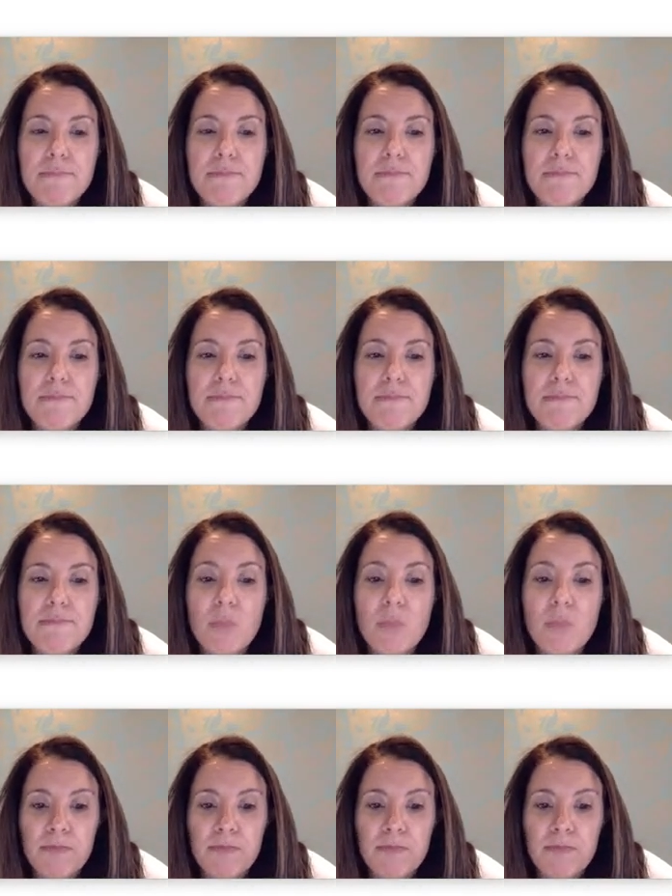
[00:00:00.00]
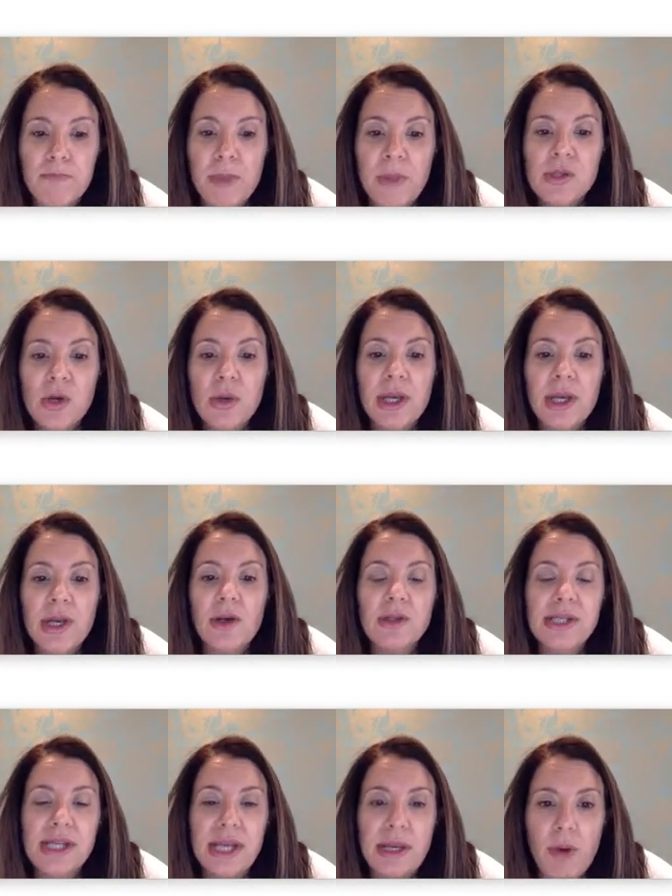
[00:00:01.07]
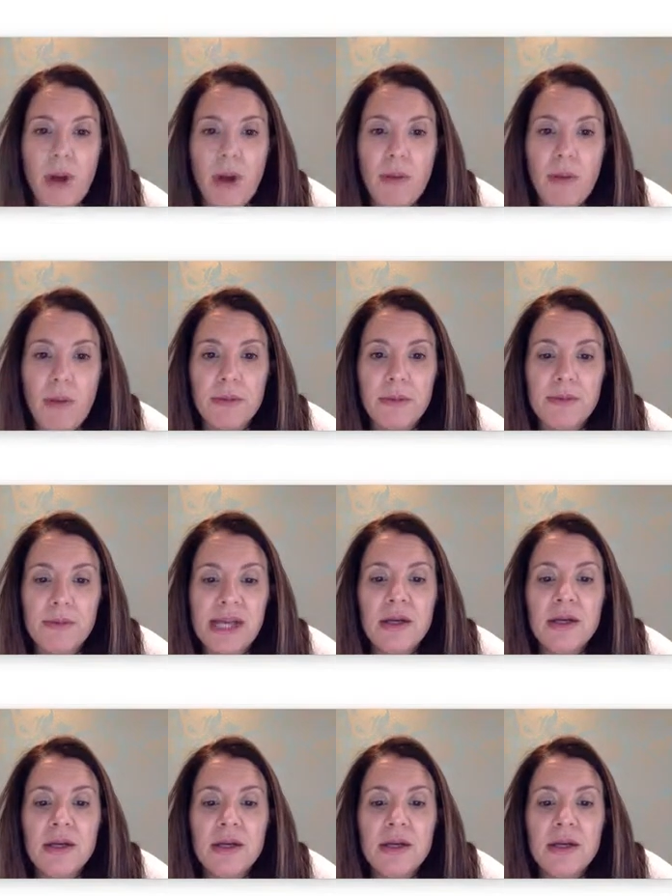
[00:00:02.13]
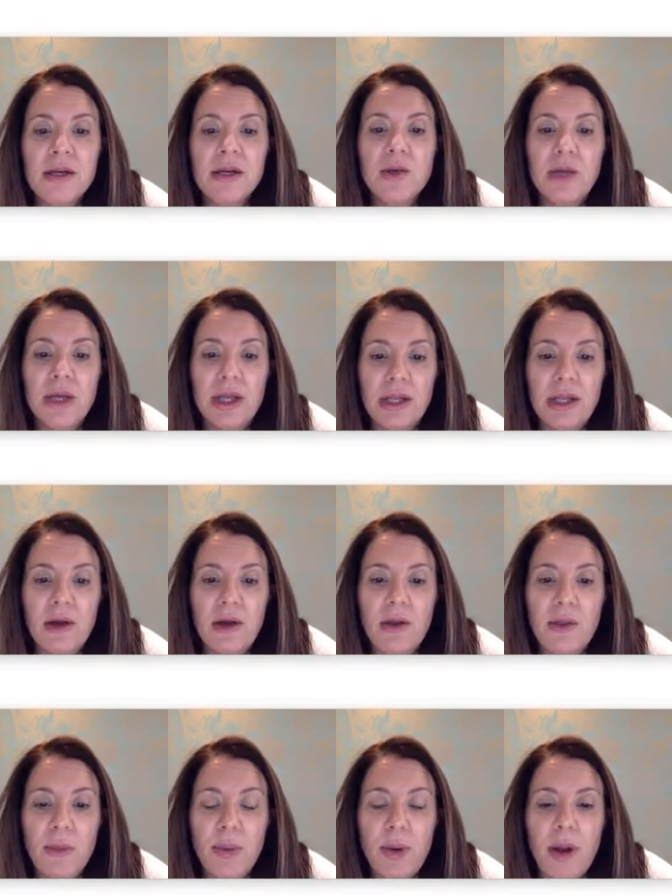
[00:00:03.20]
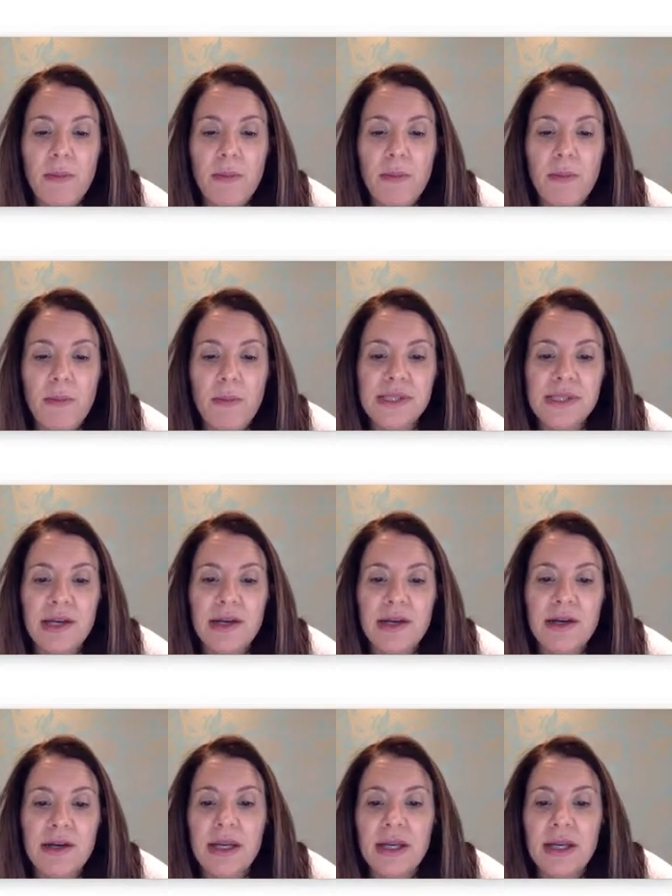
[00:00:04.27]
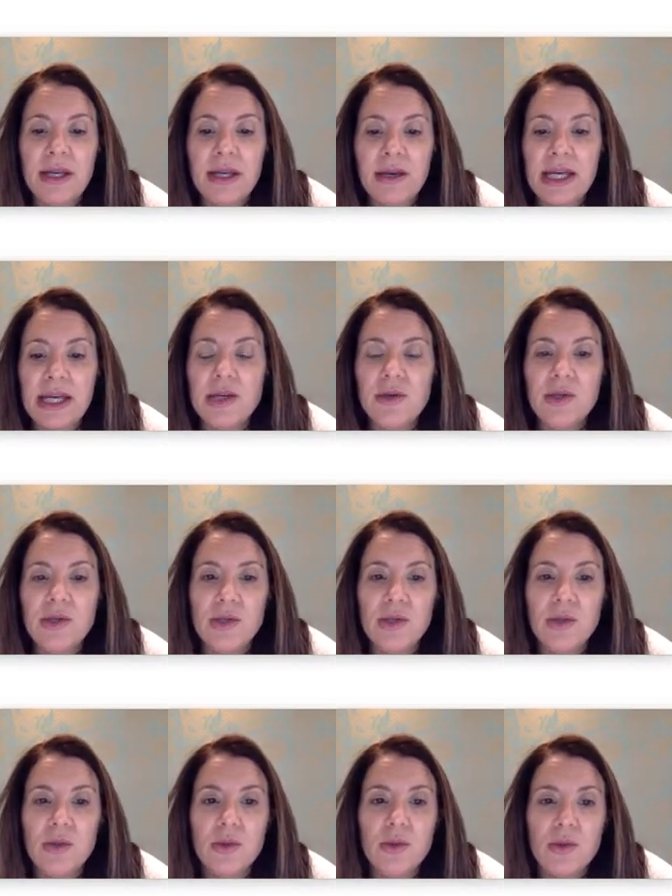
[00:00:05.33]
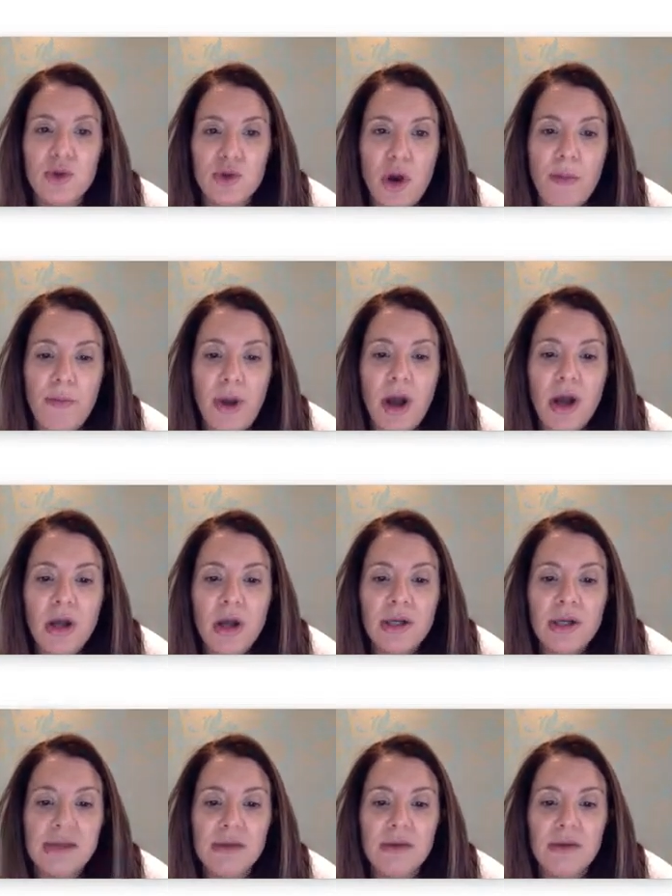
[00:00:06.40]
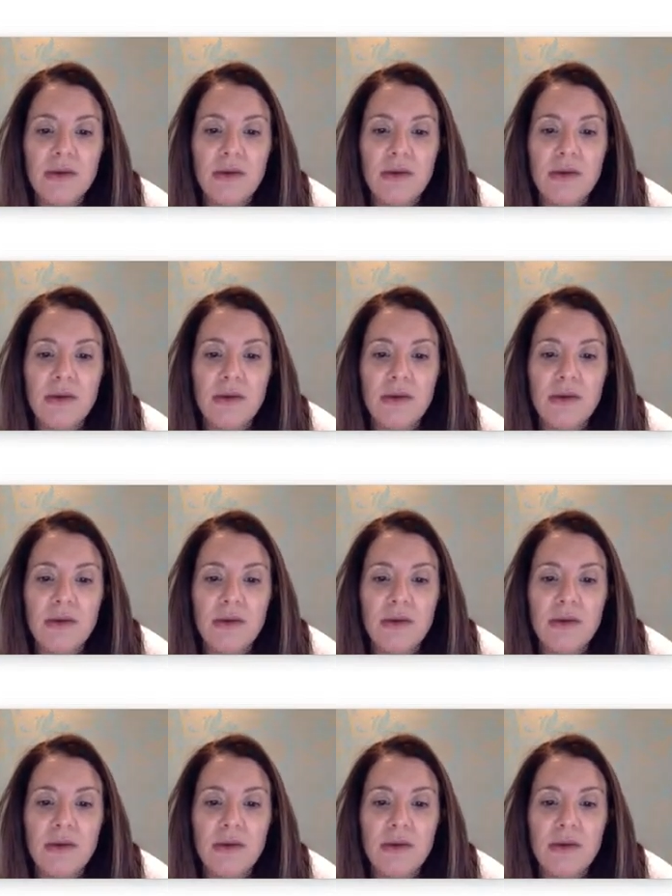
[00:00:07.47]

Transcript: week. So here it'll say problem set. So you can click on the problem set here and it'll take you to the Dropbox, okay?